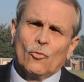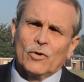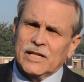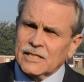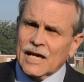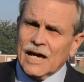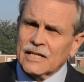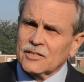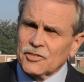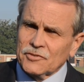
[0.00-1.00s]
When he died
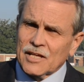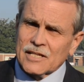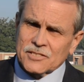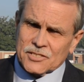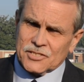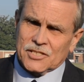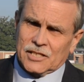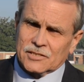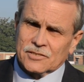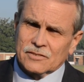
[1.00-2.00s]
in
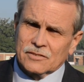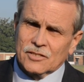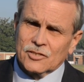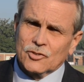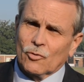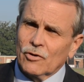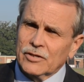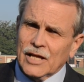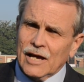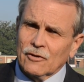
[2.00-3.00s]
2006, Dora
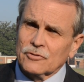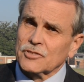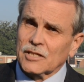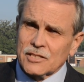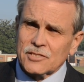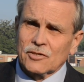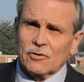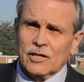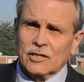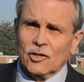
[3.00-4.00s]
Nowell's Augusta
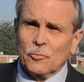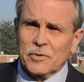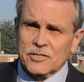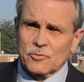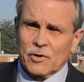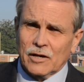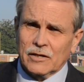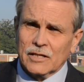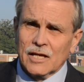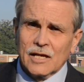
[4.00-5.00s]
Chronicle
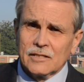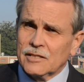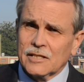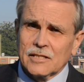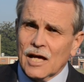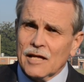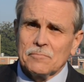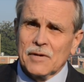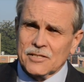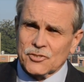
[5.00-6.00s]
obituary did not
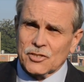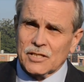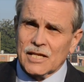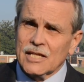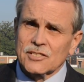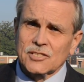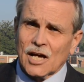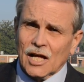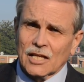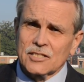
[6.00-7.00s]
mention his
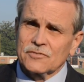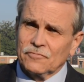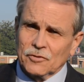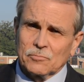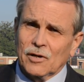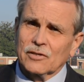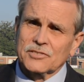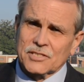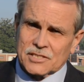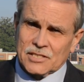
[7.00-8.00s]
college football
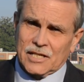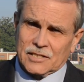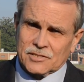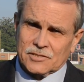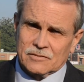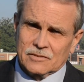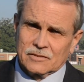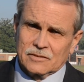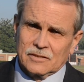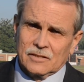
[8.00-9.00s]
success.
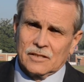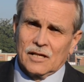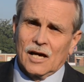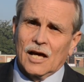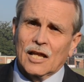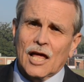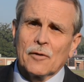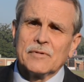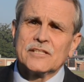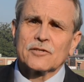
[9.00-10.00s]
Allow
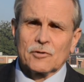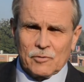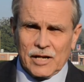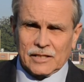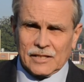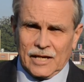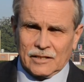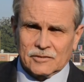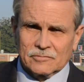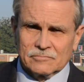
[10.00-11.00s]
me to correct that.
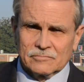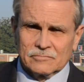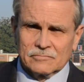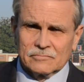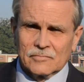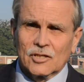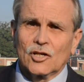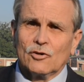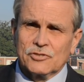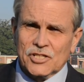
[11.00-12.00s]

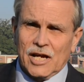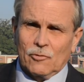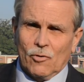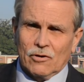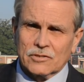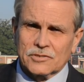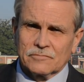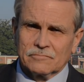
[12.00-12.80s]
Go Jaguars.